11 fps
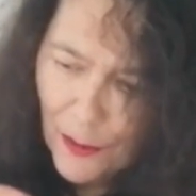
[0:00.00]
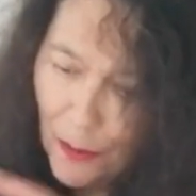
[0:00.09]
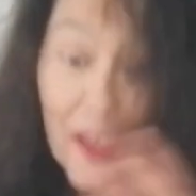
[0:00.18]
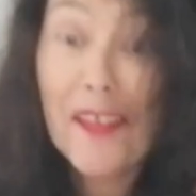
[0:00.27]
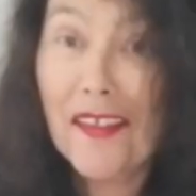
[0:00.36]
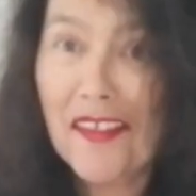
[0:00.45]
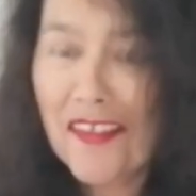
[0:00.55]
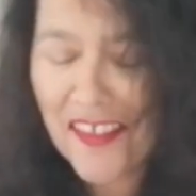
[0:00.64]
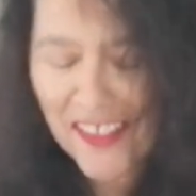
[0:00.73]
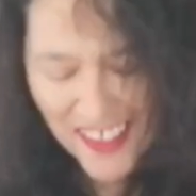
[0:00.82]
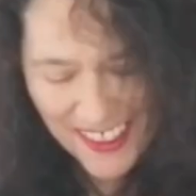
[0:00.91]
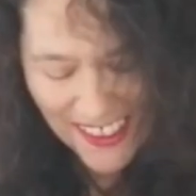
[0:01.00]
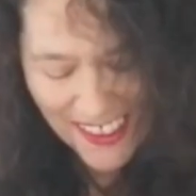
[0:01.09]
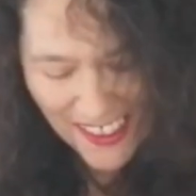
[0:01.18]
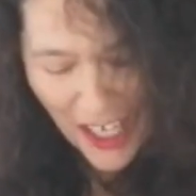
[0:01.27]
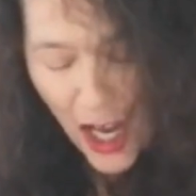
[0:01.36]
reasons
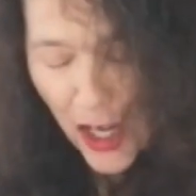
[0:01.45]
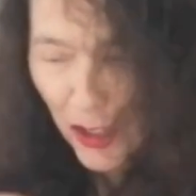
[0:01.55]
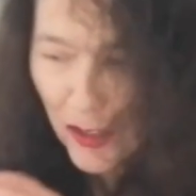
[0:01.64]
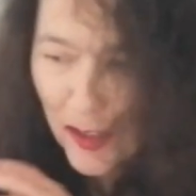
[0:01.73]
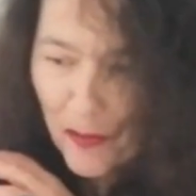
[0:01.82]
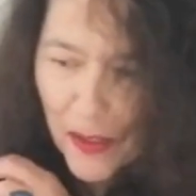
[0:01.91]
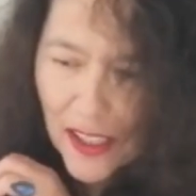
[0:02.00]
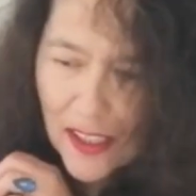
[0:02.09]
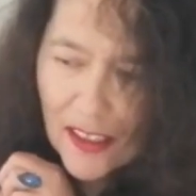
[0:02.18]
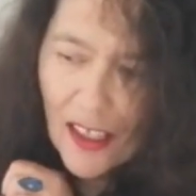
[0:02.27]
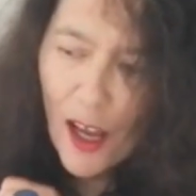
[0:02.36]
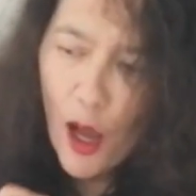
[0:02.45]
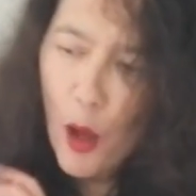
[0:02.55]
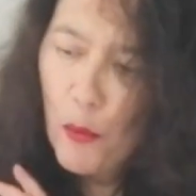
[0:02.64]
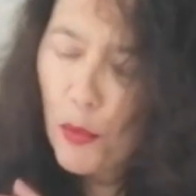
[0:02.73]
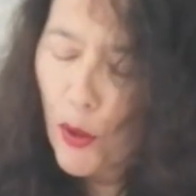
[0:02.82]
could have been
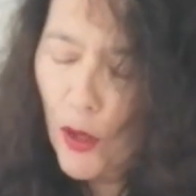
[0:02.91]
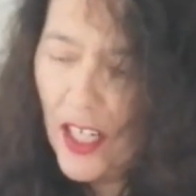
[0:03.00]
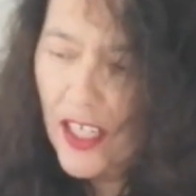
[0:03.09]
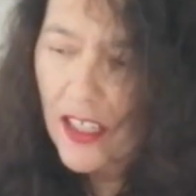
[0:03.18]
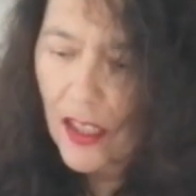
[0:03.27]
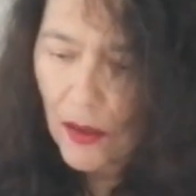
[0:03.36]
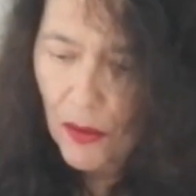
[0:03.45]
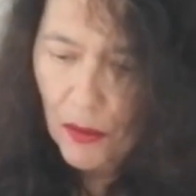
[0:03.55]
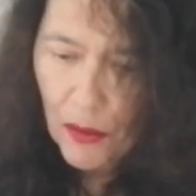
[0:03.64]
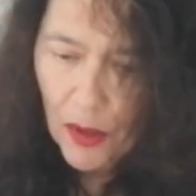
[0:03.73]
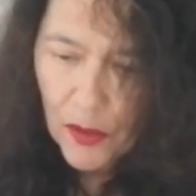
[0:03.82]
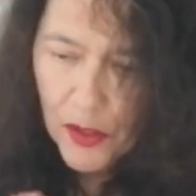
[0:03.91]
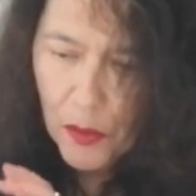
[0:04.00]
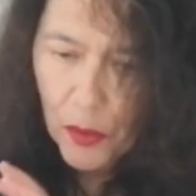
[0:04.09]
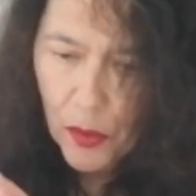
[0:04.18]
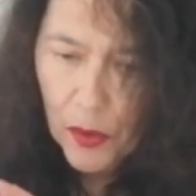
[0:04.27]
pulling you
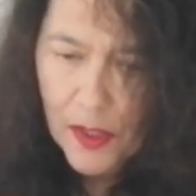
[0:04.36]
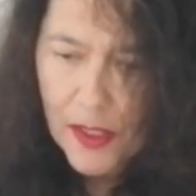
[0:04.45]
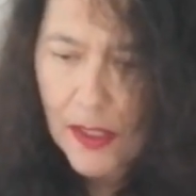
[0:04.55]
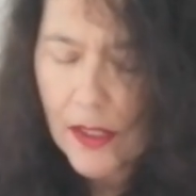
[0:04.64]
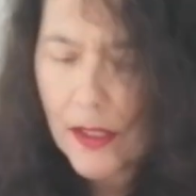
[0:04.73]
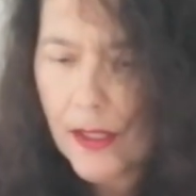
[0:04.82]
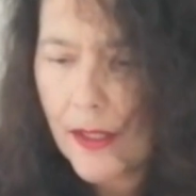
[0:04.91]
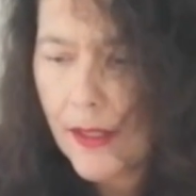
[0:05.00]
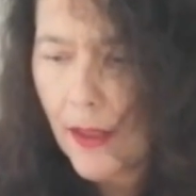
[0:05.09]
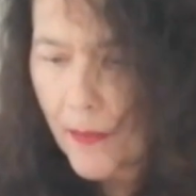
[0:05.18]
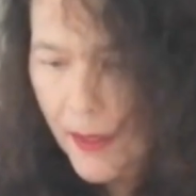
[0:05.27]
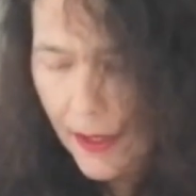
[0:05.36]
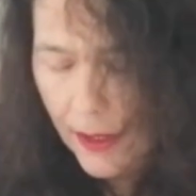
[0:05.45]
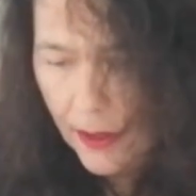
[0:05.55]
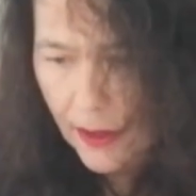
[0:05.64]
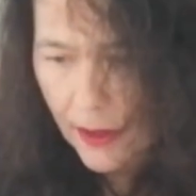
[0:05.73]
towards
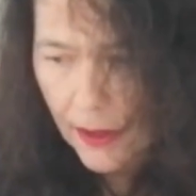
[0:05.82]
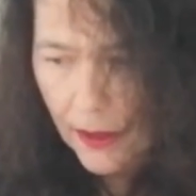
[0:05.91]
something